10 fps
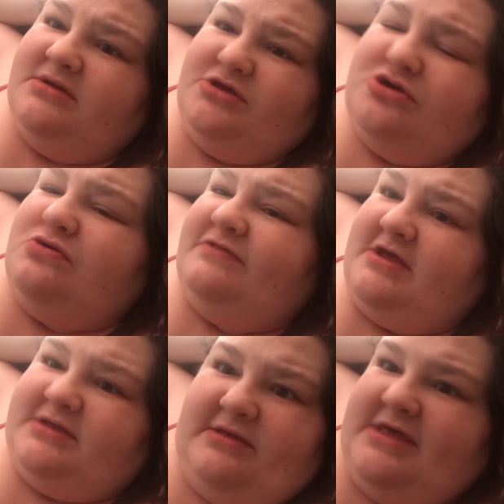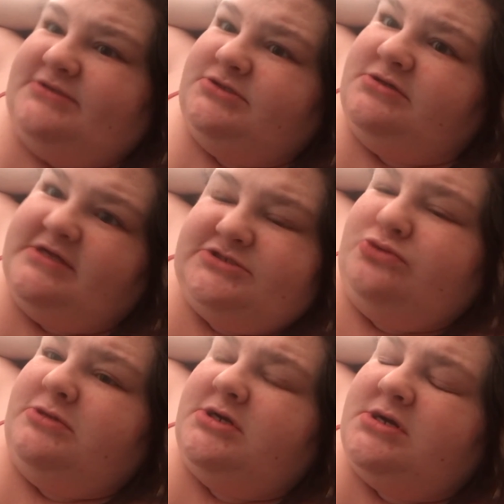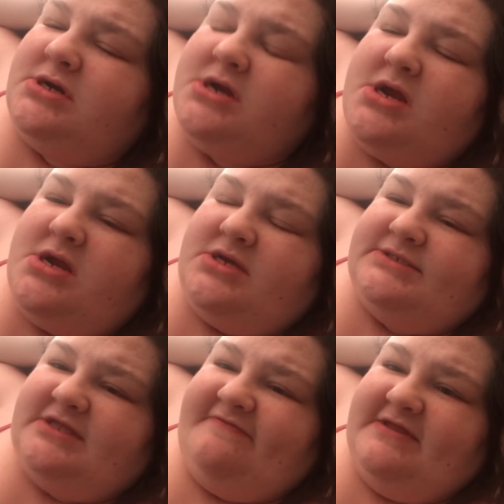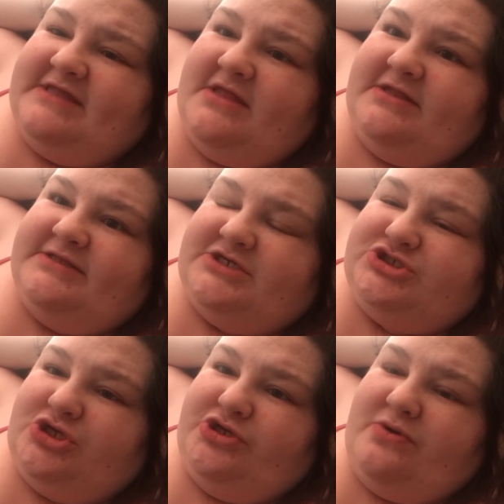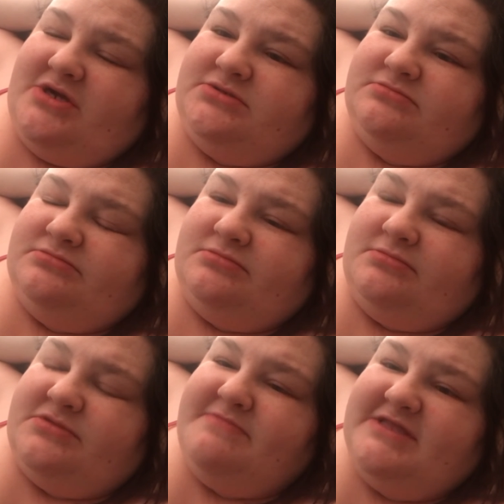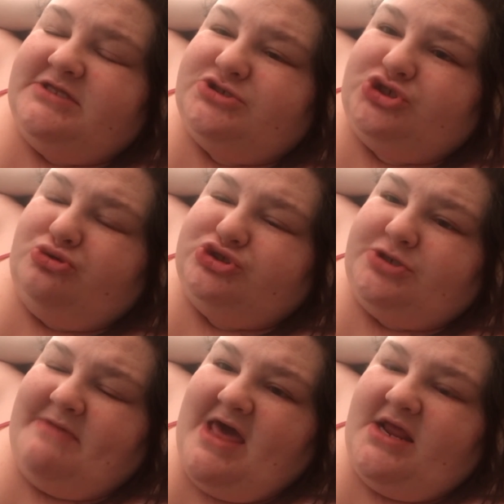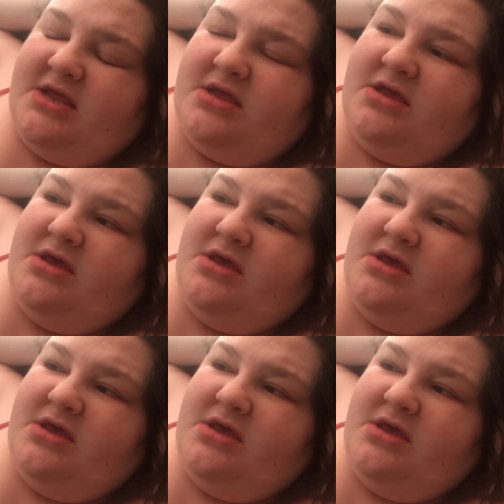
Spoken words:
you know, that cancer or that tumor or stuff like that, like, show you on, make the shows dramatic.